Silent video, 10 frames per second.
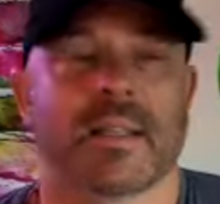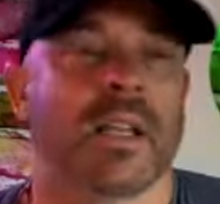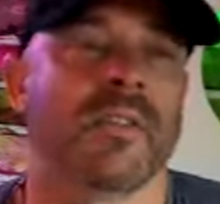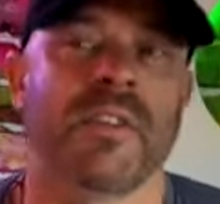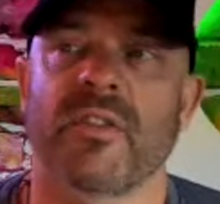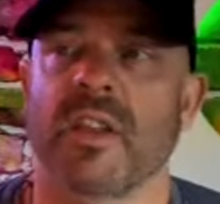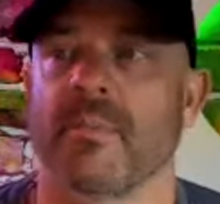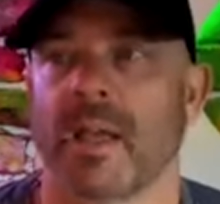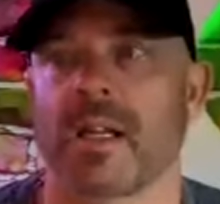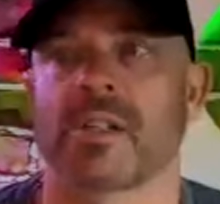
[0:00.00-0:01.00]
10-15
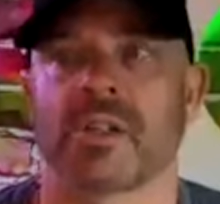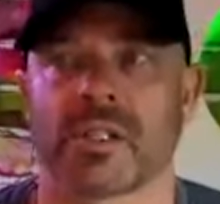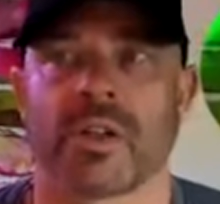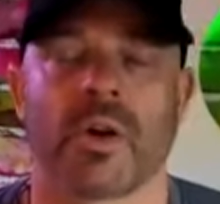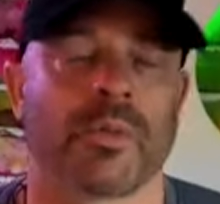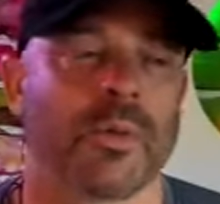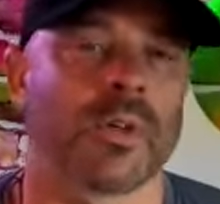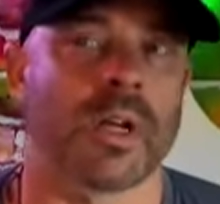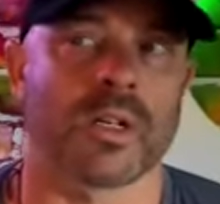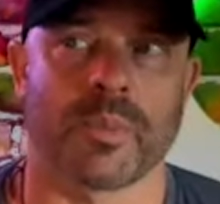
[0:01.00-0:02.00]
minutes just to go through a
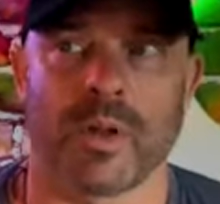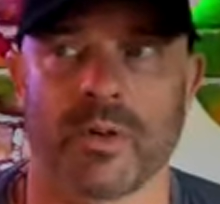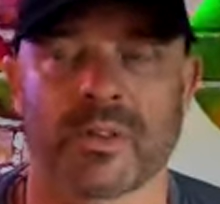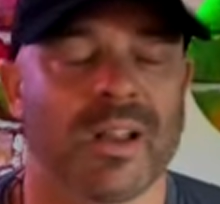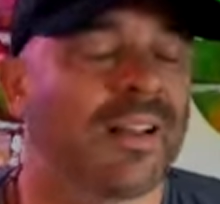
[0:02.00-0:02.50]
Dutch Brothers.